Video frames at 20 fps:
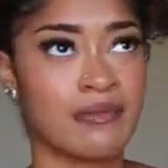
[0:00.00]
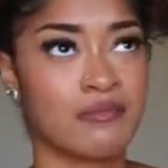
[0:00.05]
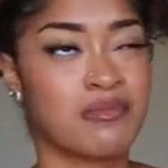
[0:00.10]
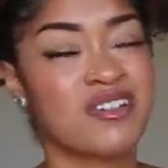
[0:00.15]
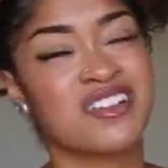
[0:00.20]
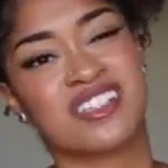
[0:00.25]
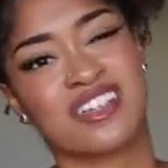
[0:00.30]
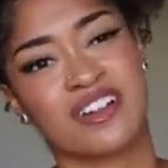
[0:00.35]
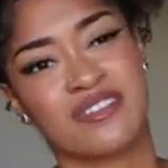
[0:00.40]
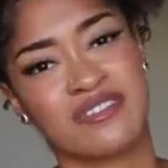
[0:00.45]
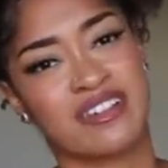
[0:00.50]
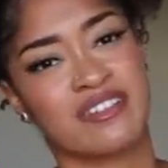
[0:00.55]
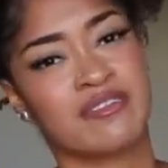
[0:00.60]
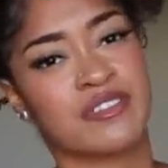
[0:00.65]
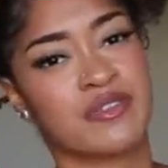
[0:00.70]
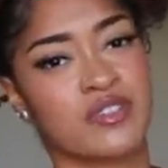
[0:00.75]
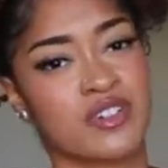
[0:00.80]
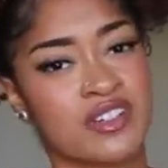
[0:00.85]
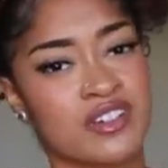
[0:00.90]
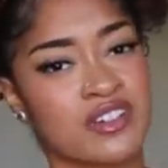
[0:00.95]

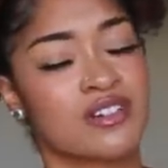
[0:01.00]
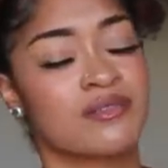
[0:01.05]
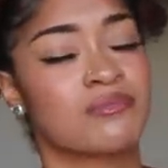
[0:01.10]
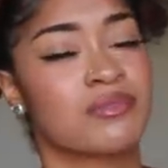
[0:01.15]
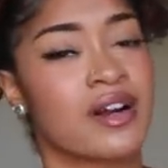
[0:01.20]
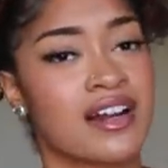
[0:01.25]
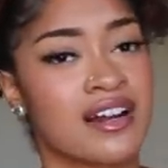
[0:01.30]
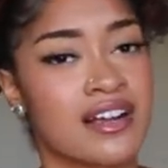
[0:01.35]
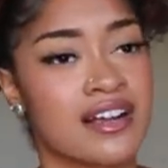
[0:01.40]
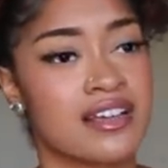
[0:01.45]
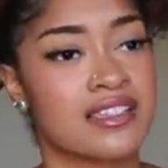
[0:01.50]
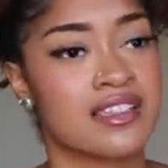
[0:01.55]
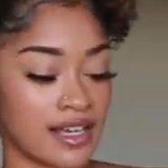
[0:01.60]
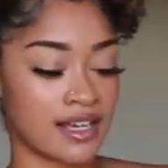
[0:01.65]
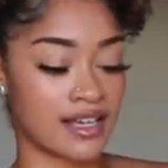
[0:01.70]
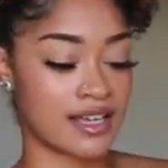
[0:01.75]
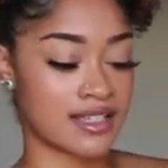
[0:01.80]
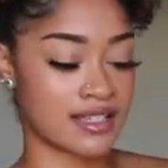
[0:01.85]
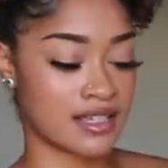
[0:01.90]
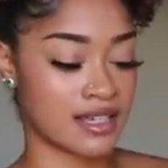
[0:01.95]
preservatives for certain products
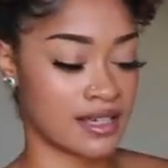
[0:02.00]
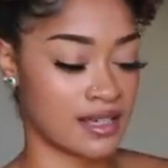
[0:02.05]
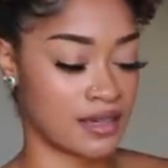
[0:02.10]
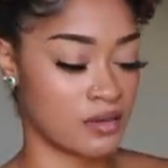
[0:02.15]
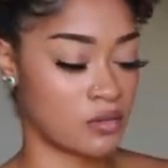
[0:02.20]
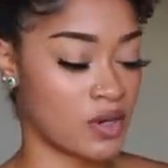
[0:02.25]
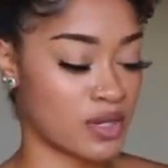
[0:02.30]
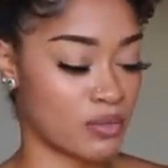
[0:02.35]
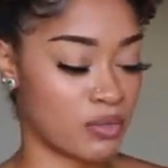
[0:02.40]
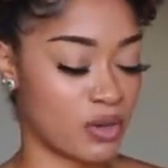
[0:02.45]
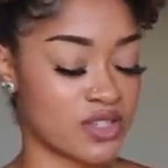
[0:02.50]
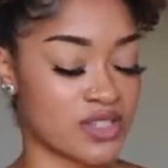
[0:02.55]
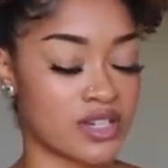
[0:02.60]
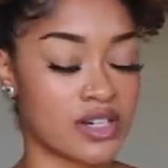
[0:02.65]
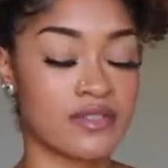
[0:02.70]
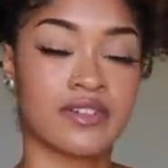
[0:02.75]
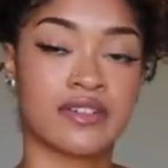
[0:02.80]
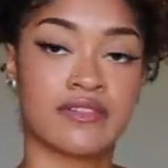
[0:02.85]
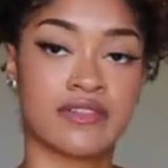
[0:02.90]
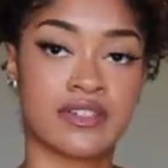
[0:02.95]
because uh, what
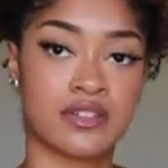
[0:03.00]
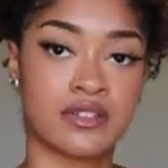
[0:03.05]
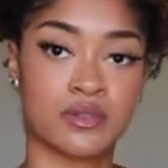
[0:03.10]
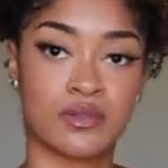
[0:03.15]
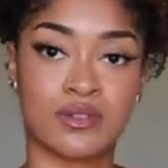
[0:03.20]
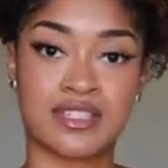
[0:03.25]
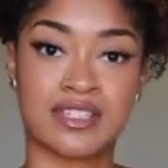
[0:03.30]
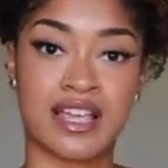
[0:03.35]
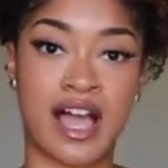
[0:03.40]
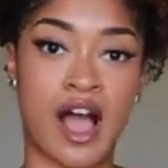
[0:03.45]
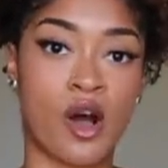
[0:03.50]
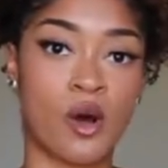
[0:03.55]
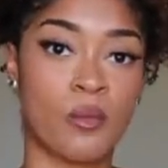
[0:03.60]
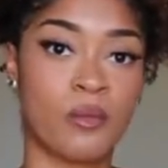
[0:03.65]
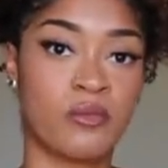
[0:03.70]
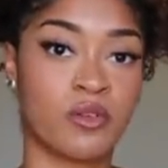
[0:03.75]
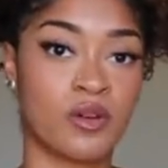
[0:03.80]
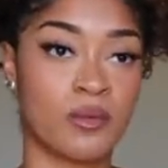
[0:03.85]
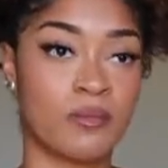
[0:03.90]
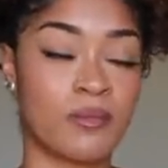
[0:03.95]
preservatives do is
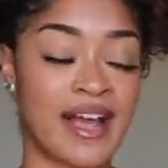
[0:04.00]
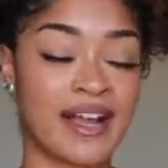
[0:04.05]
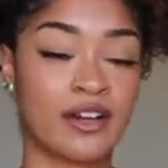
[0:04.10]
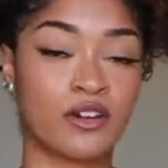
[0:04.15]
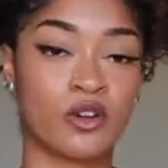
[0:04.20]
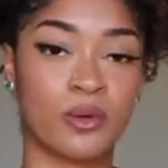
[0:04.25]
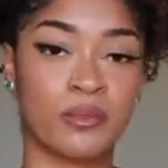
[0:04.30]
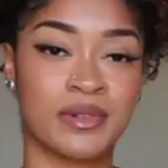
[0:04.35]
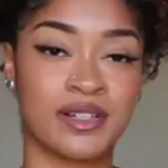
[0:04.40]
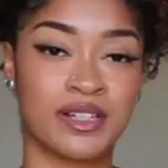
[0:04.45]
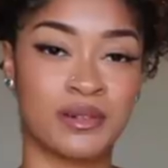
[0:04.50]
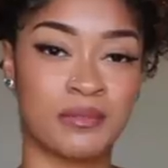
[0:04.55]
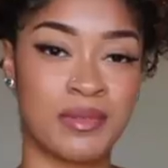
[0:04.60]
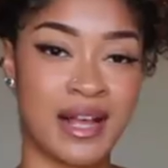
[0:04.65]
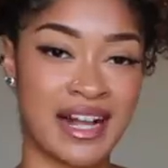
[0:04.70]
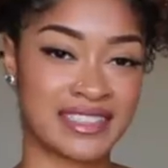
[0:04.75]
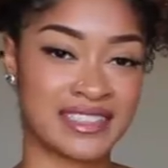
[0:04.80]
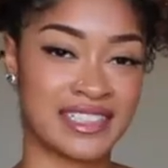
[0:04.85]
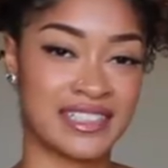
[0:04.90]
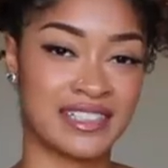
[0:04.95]
help from microbial
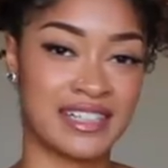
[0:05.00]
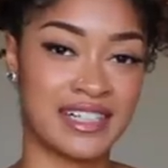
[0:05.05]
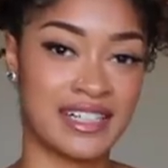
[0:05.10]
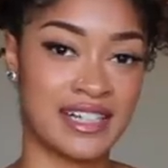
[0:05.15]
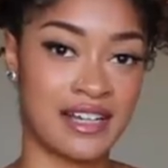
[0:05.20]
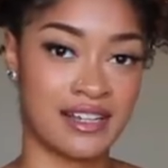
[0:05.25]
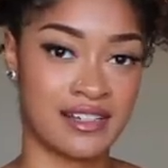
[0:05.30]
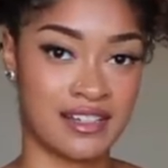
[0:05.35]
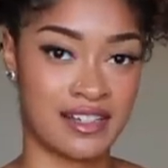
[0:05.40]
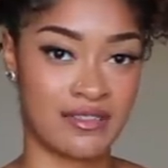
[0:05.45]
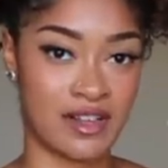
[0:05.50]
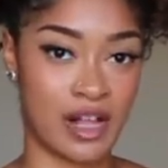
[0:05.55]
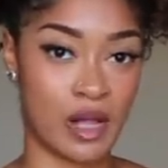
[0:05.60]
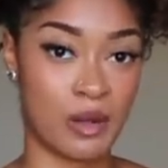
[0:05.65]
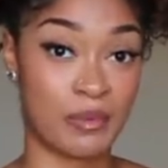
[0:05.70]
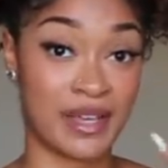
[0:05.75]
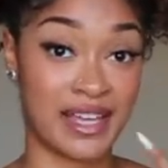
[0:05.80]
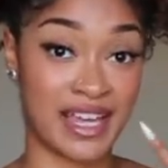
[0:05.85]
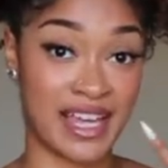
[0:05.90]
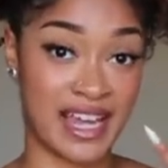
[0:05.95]
bacteria
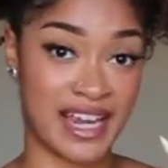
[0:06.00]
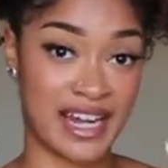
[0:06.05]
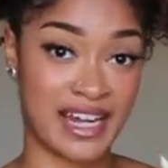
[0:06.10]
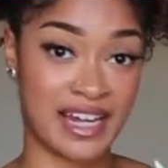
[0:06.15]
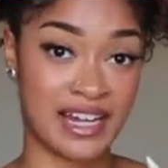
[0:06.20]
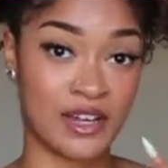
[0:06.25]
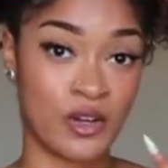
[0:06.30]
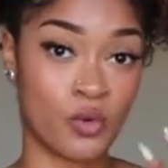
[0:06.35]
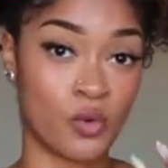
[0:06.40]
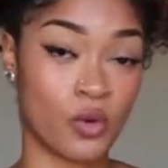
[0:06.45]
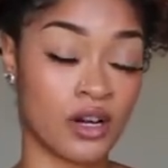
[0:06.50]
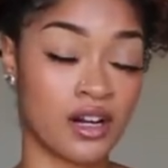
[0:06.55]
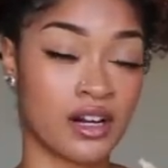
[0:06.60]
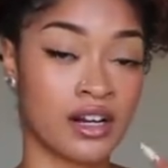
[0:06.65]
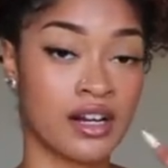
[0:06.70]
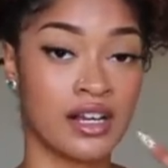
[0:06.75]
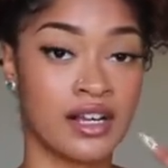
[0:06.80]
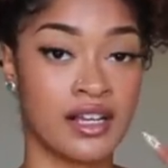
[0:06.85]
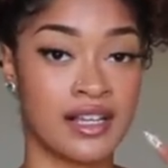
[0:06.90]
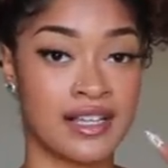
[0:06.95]
developing in your